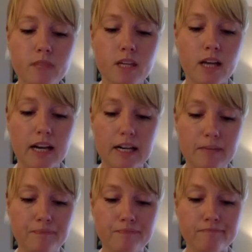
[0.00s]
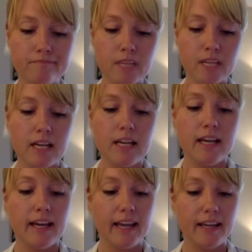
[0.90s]
And
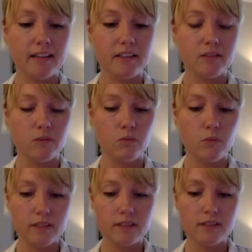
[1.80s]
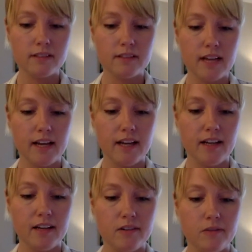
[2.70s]
once
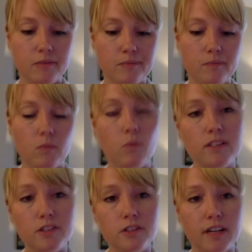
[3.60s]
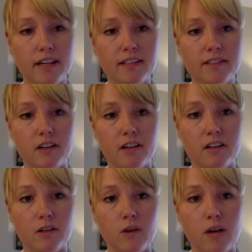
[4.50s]
you guys
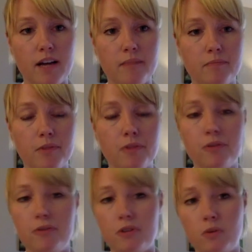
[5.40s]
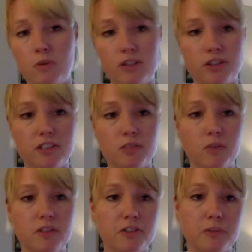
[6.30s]
are through the questions,
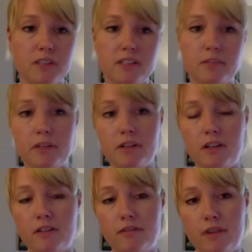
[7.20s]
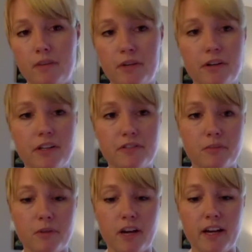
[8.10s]
once there's been a period of
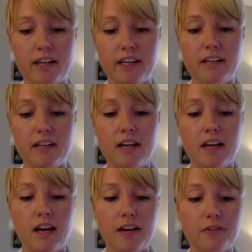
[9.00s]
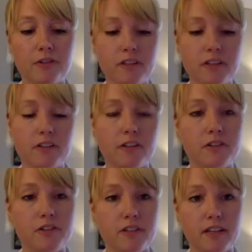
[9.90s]
sobriety, I really
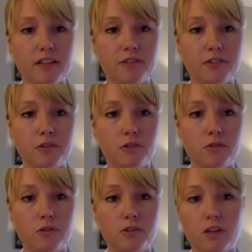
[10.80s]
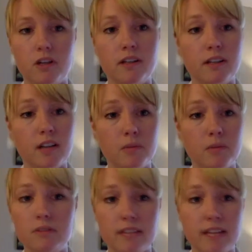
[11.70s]
encourage you guys to start
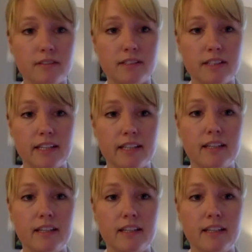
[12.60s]
couples counseling.